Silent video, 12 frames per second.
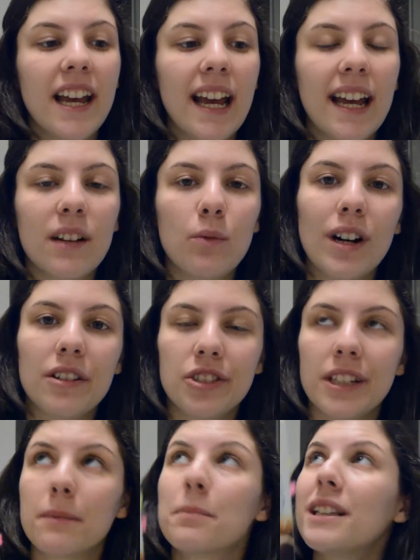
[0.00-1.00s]
and
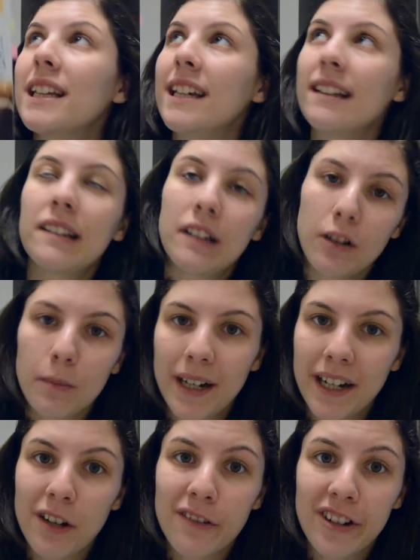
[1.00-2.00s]
watching planes go
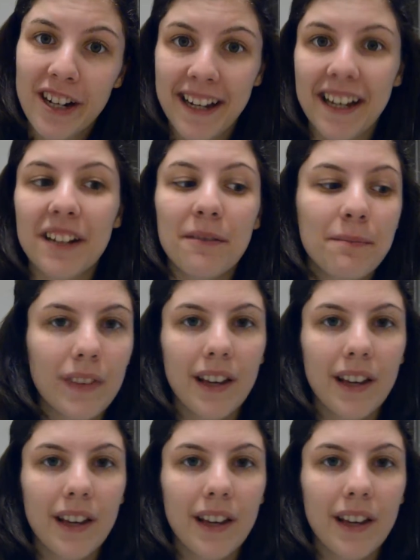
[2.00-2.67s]
by overhead.